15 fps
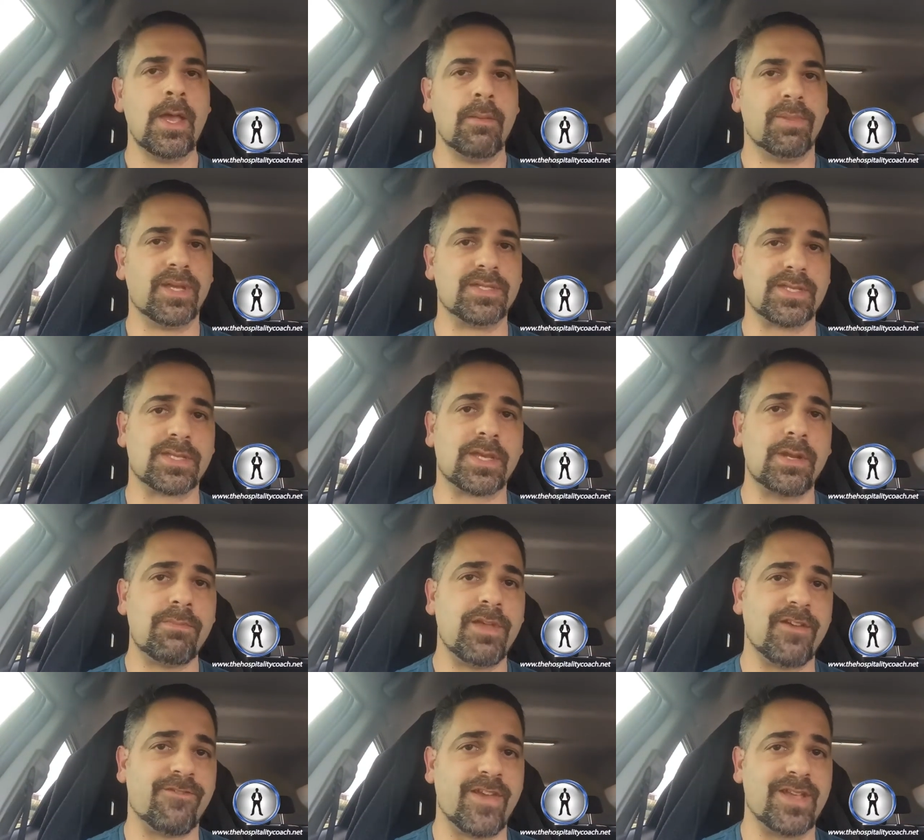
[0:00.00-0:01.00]
because it's going to
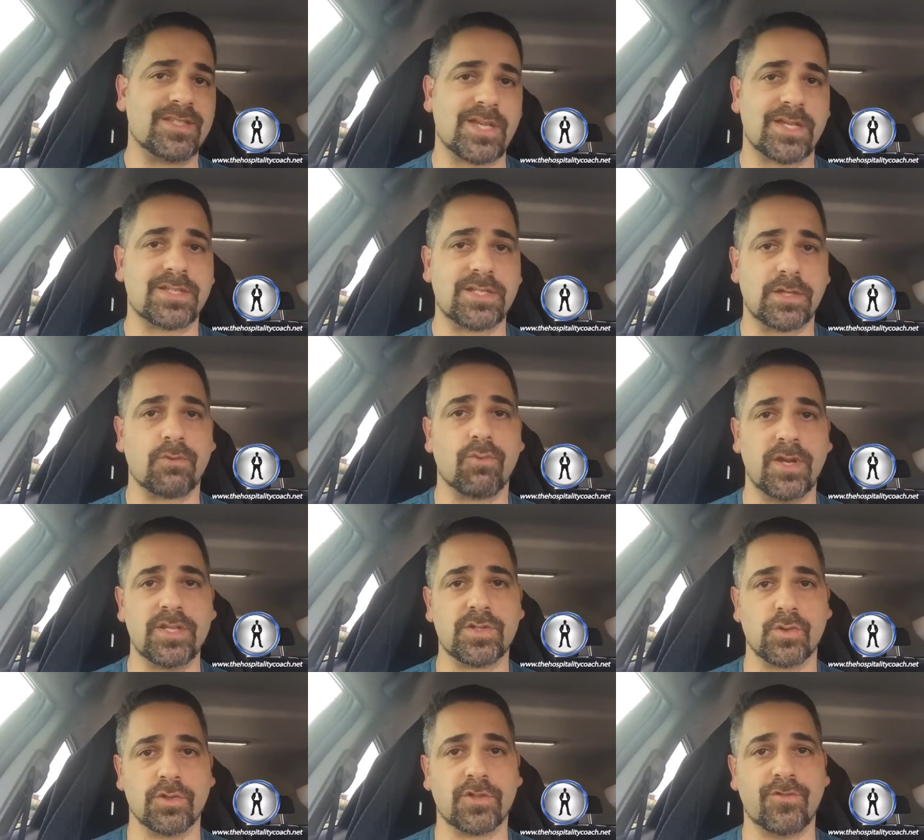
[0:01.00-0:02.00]
be a fantastic
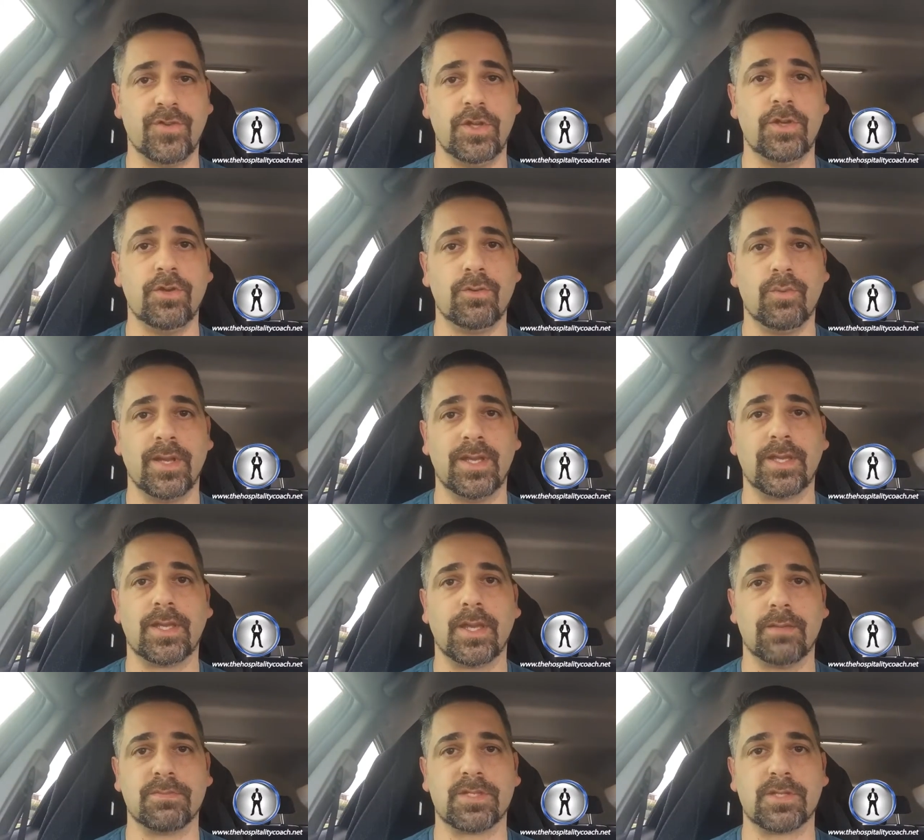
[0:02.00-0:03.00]
resource for you when it
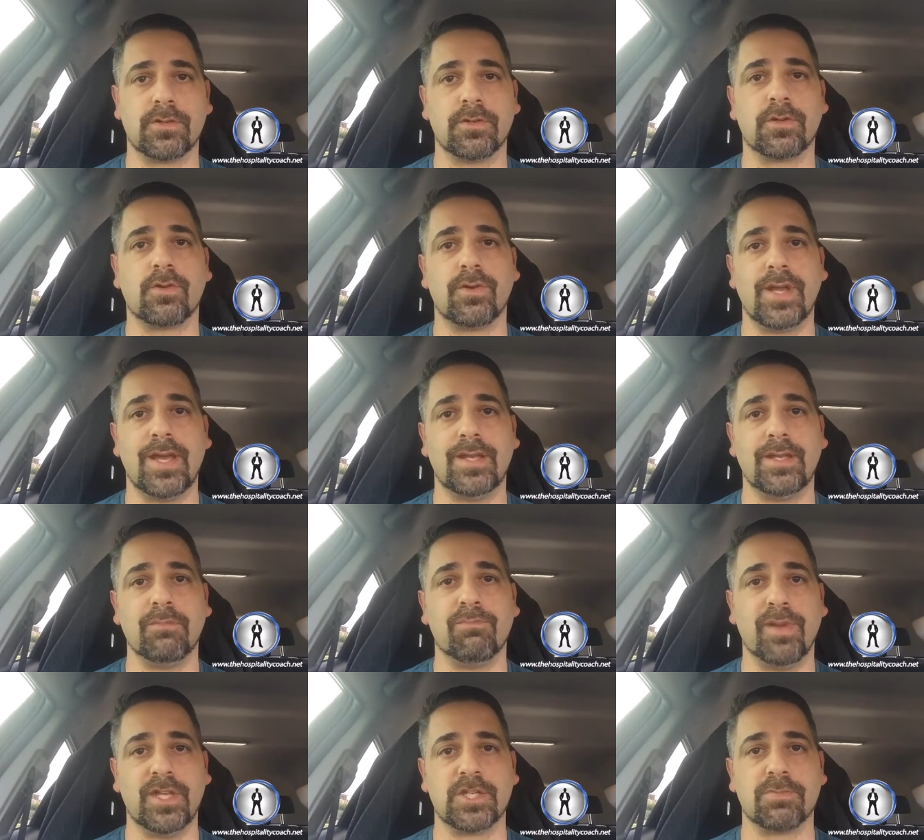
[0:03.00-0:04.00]
comes to creating
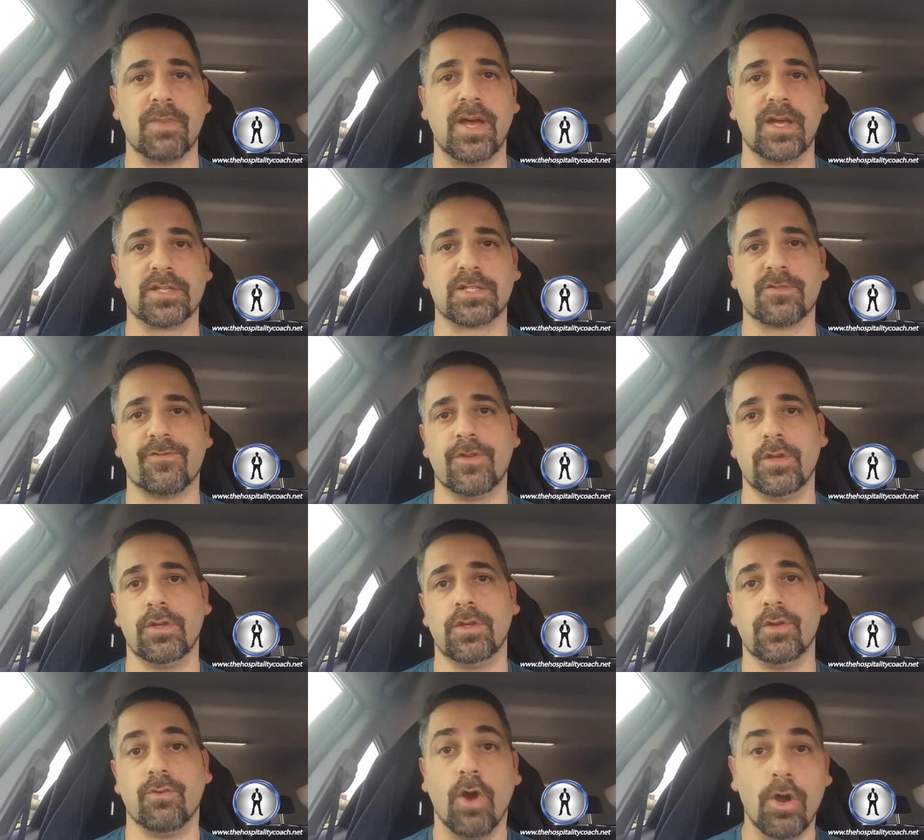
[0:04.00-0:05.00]
benchmarks for
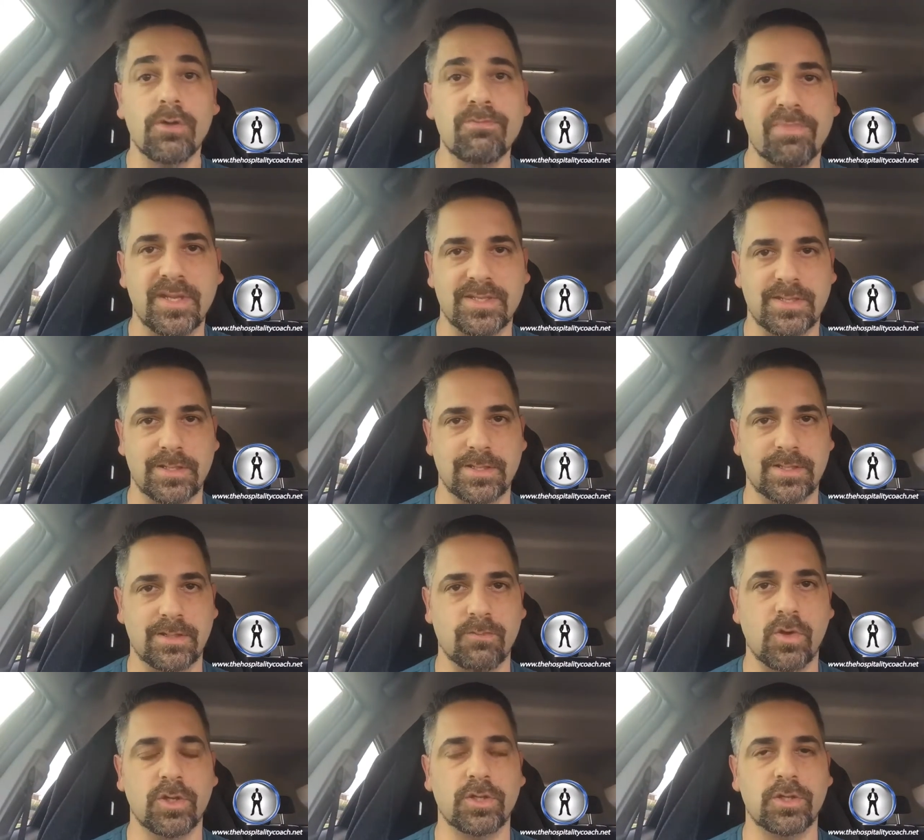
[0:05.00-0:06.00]
your own business
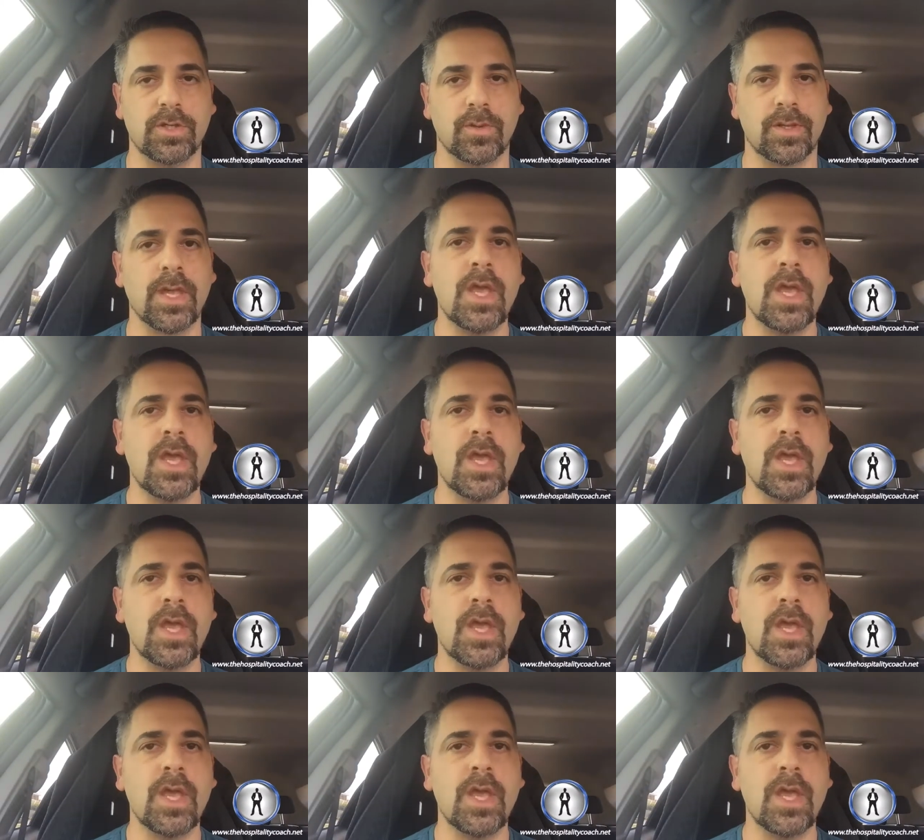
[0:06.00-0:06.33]
and what you're doing.